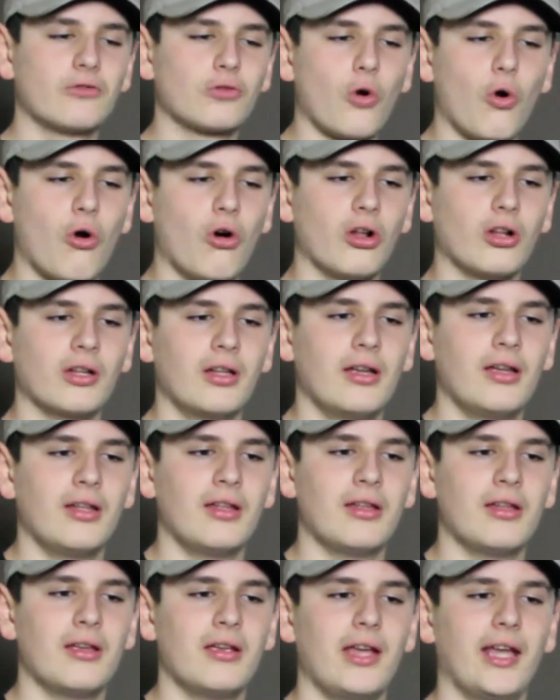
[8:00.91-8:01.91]
role.
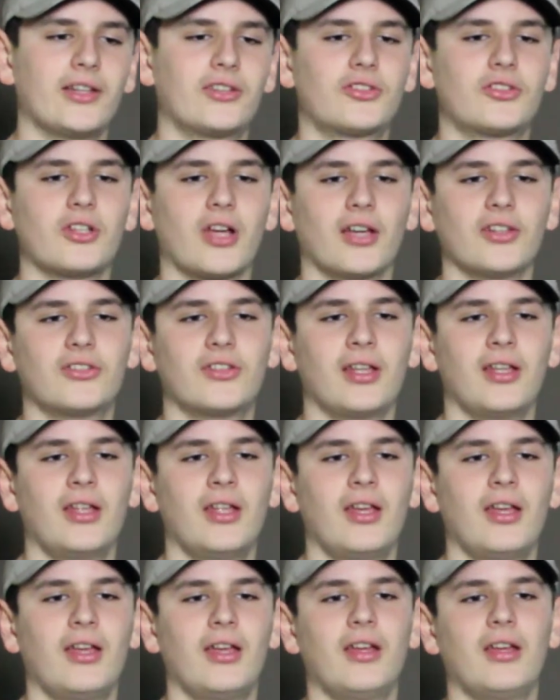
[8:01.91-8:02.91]
It's just...
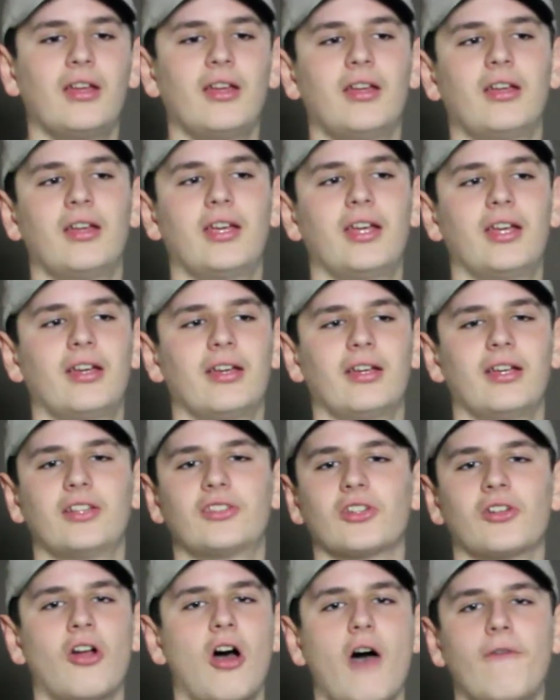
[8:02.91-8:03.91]

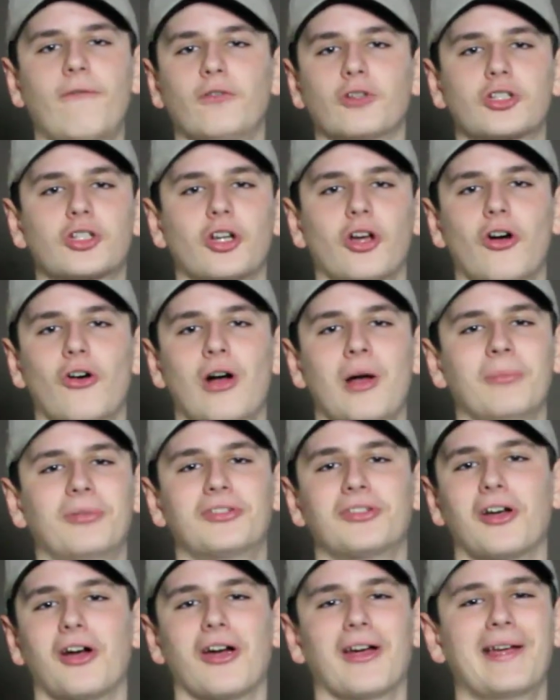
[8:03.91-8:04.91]
it's an awful show, I'm
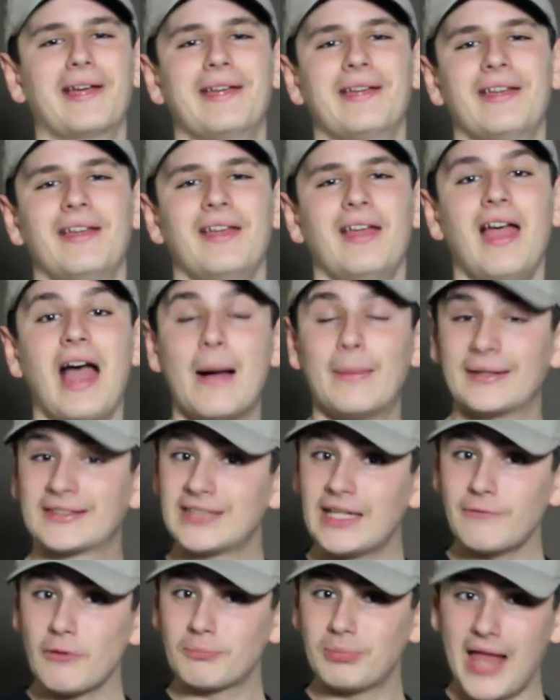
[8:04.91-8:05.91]
sorry.
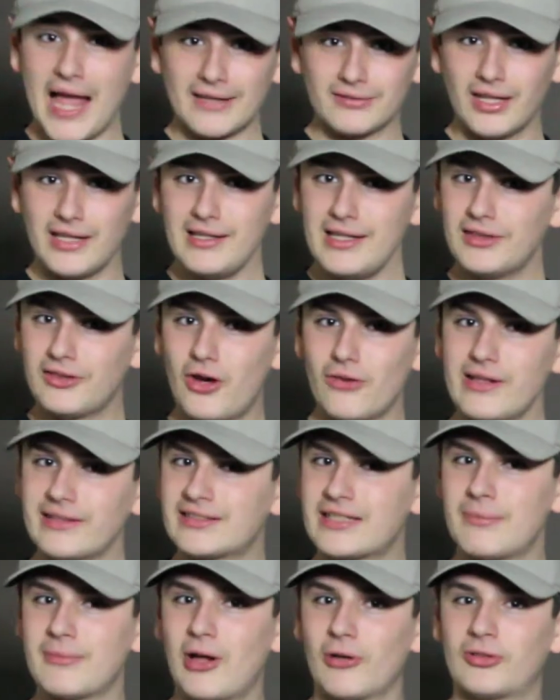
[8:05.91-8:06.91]
Except for Black Lightning though, that's
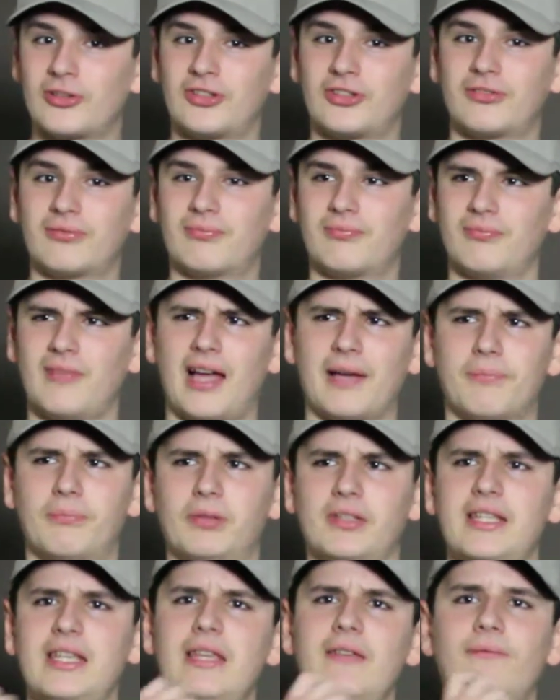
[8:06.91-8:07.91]
coming out, I
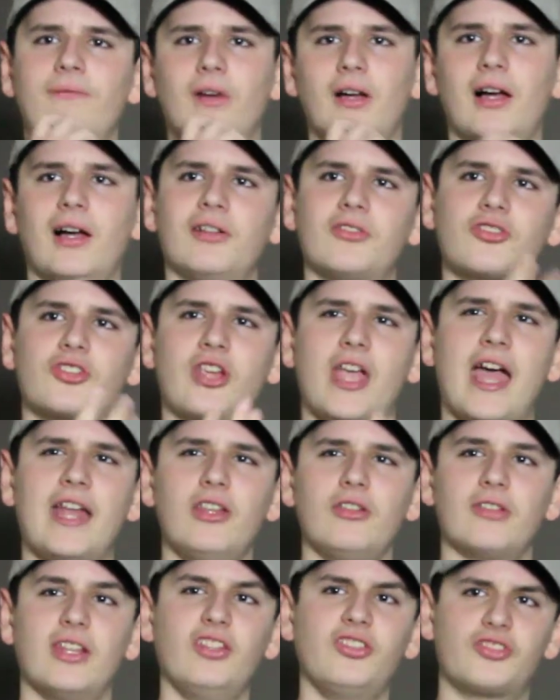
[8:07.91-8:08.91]
believe,
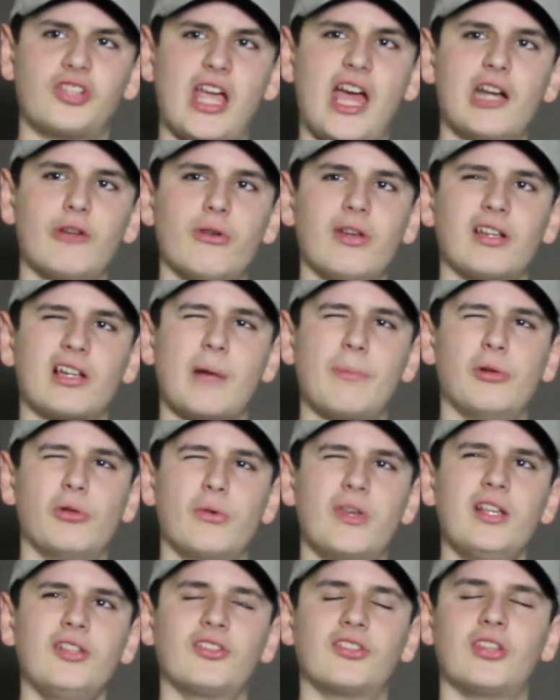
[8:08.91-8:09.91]
this January, a couple of
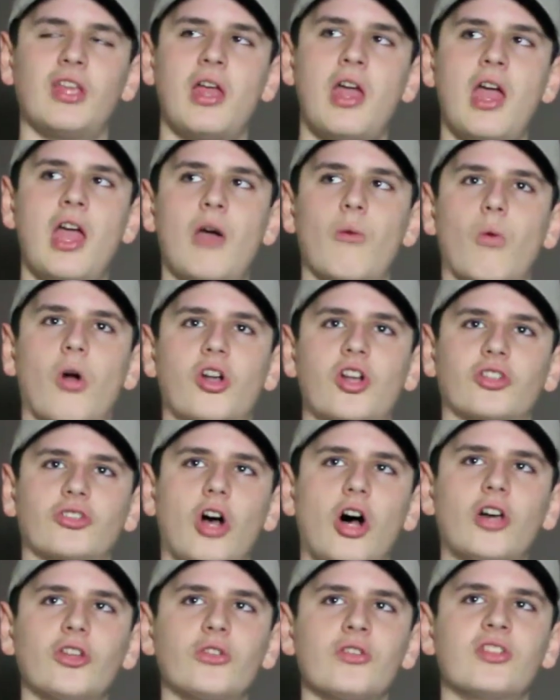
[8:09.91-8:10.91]
weeks, which is
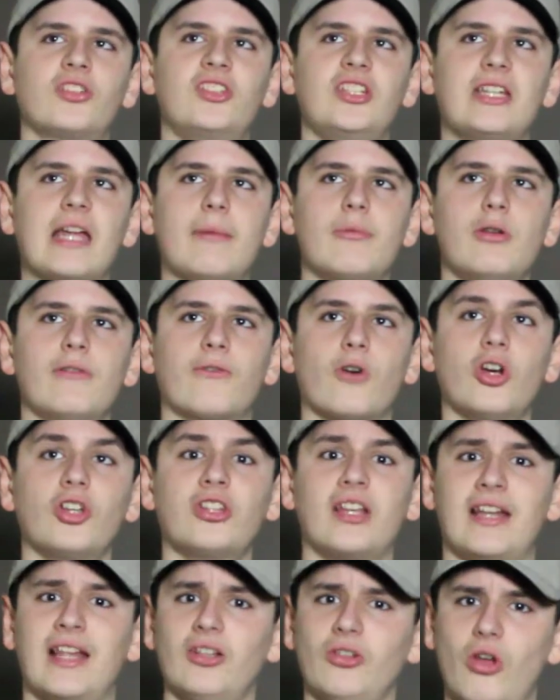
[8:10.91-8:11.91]
also in the CW verse,
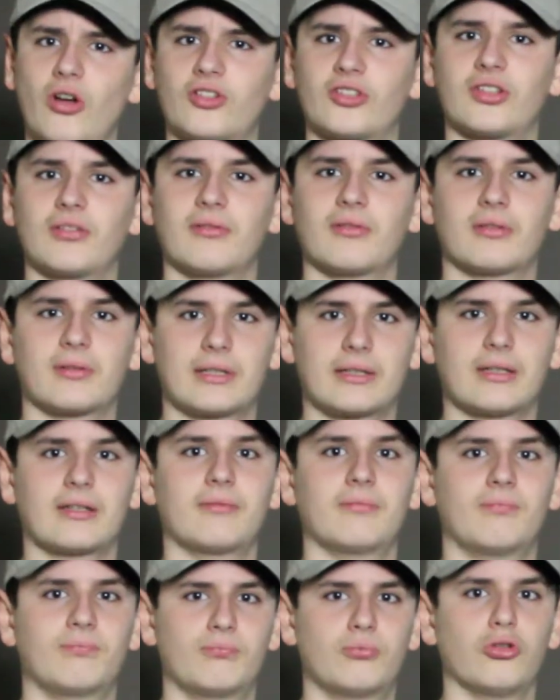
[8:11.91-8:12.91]
and it looks
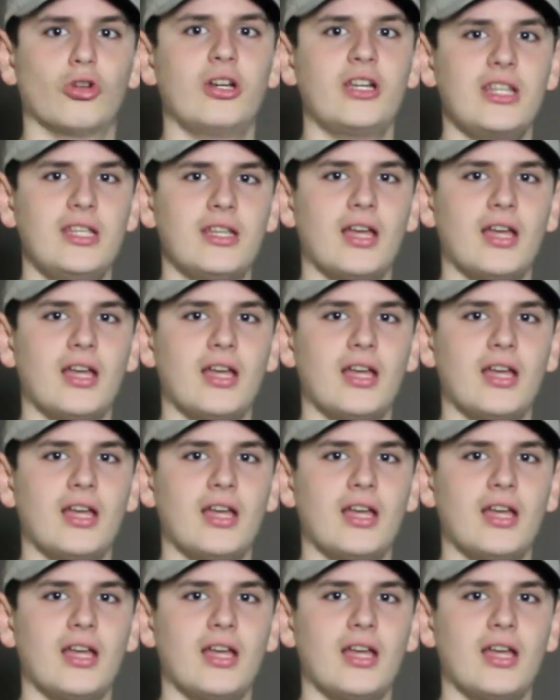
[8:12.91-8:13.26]
pretty